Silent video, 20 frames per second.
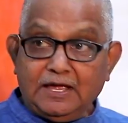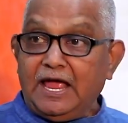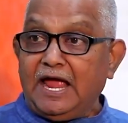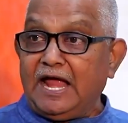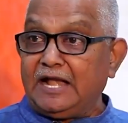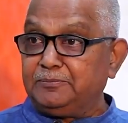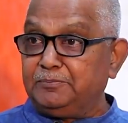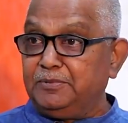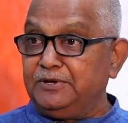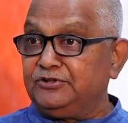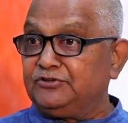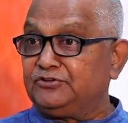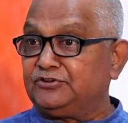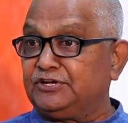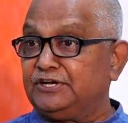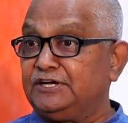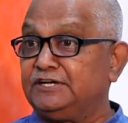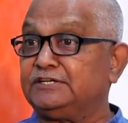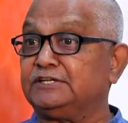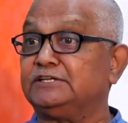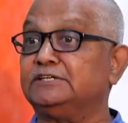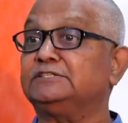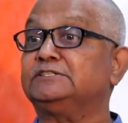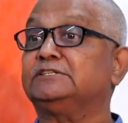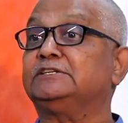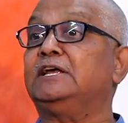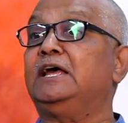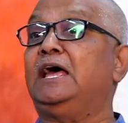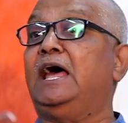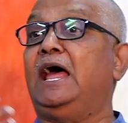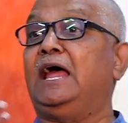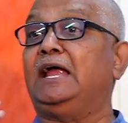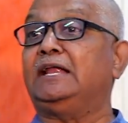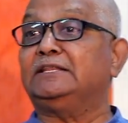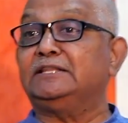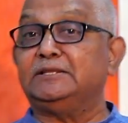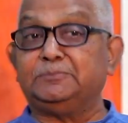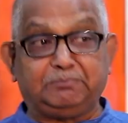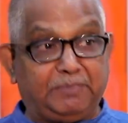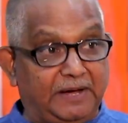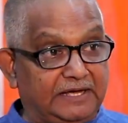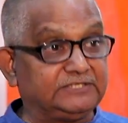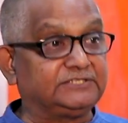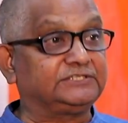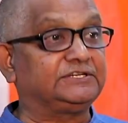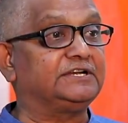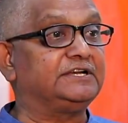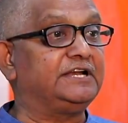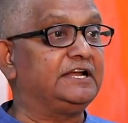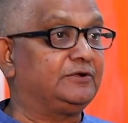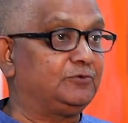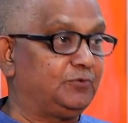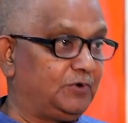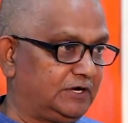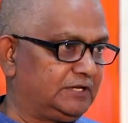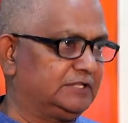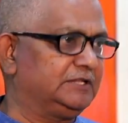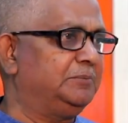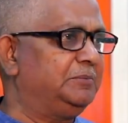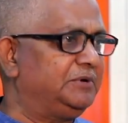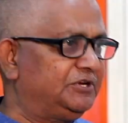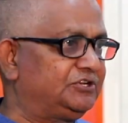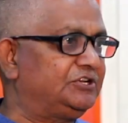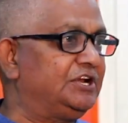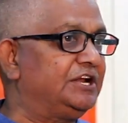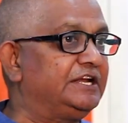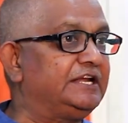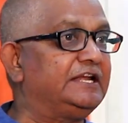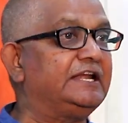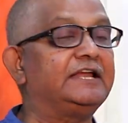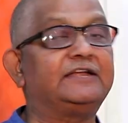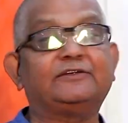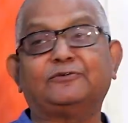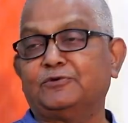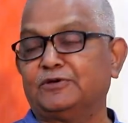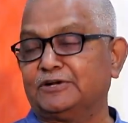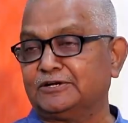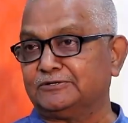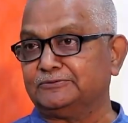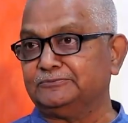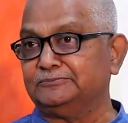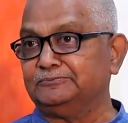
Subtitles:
administrators and the pastor network, the missionary network.